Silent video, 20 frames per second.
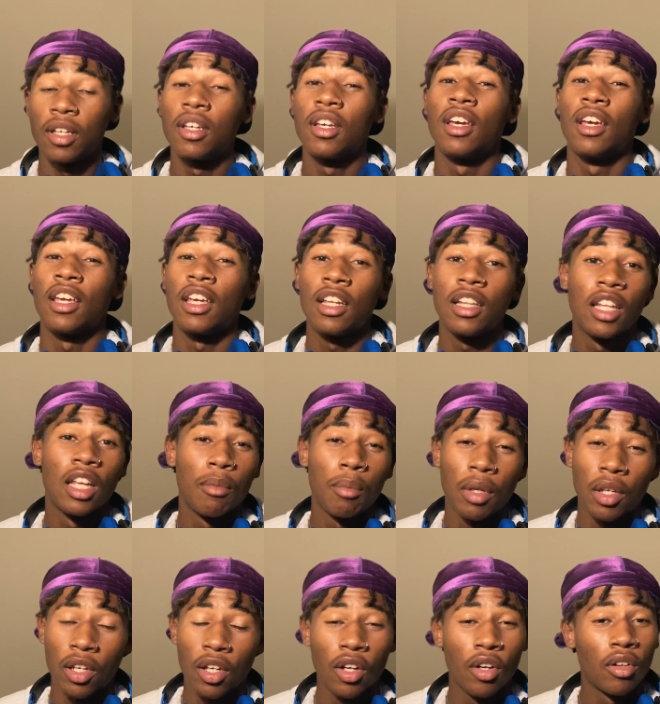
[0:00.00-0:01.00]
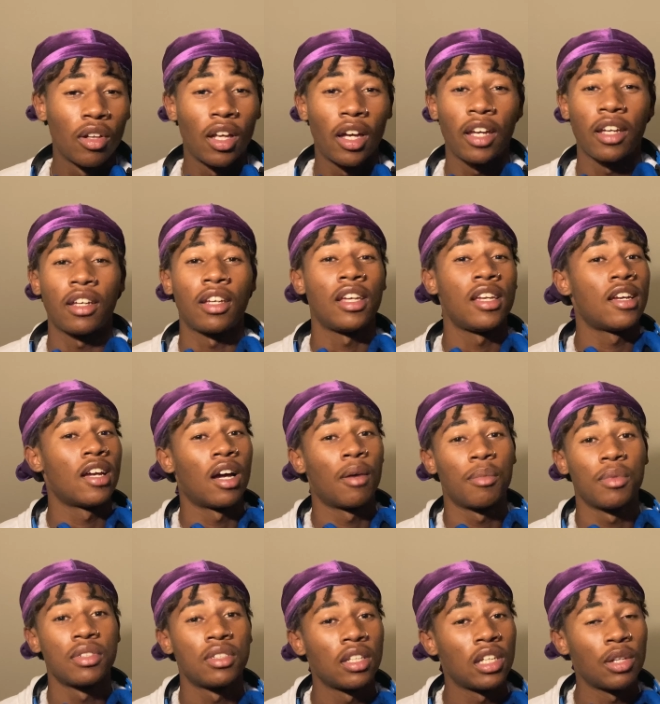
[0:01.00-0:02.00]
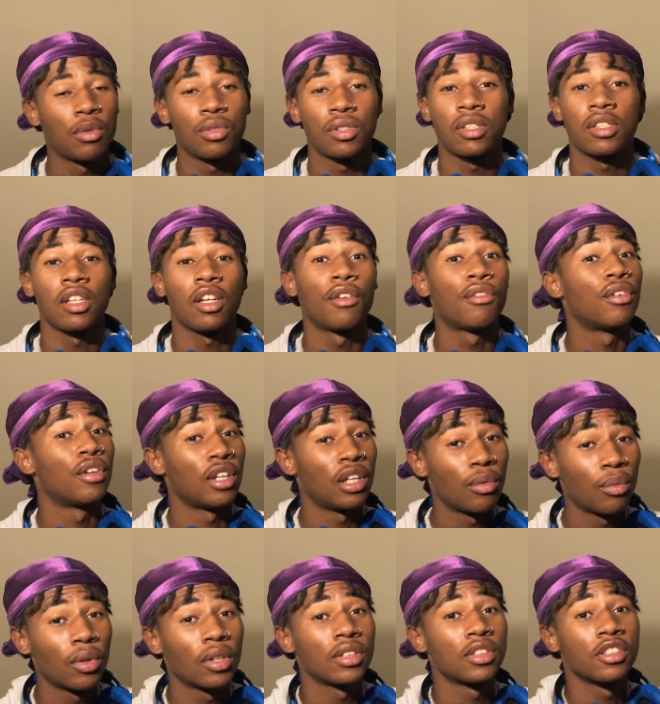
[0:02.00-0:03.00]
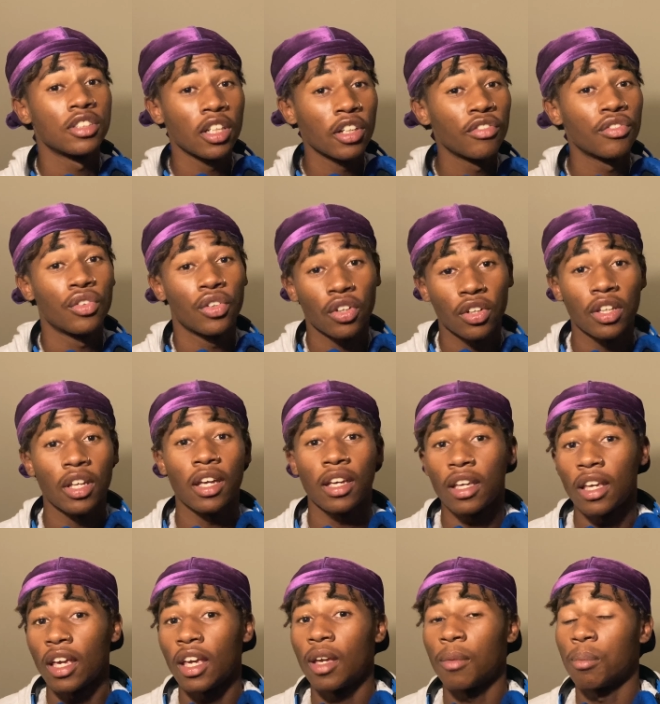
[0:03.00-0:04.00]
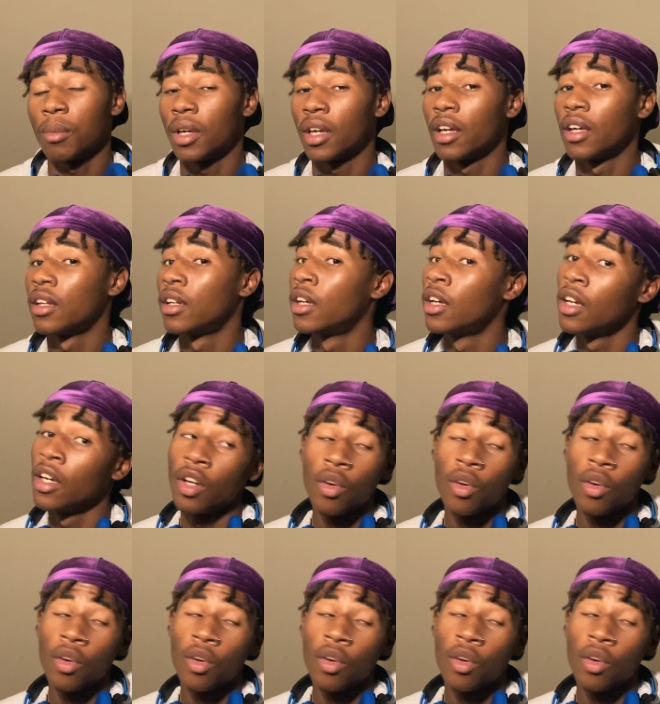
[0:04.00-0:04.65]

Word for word: and he let me know, like, he commented he was tough, and he was tough during that game, man.